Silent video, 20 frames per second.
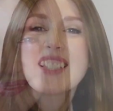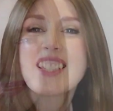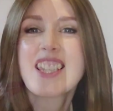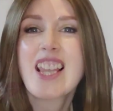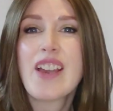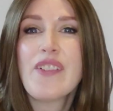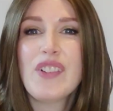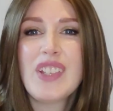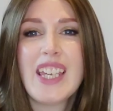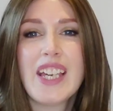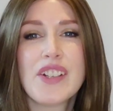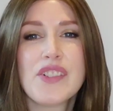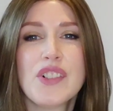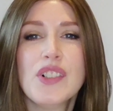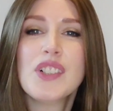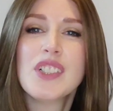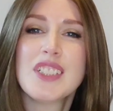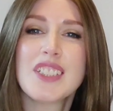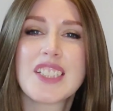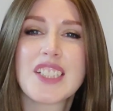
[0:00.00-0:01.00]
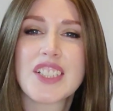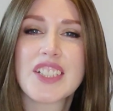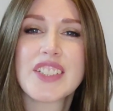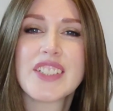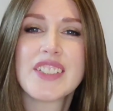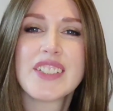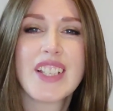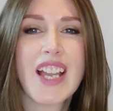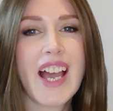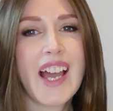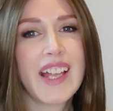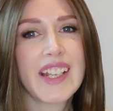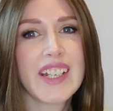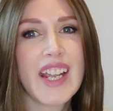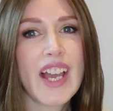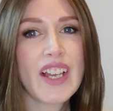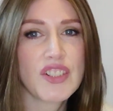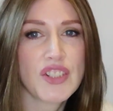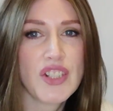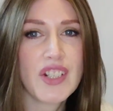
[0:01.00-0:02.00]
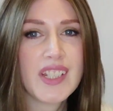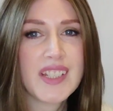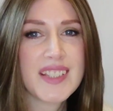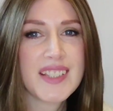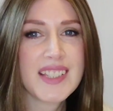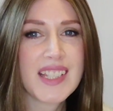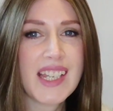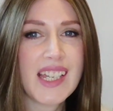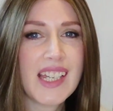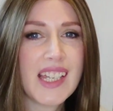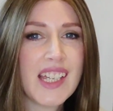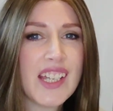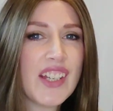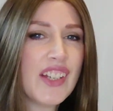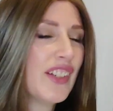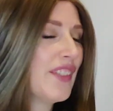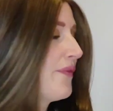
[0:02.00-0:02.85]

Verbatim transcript: So there we go, all done. And as you can see,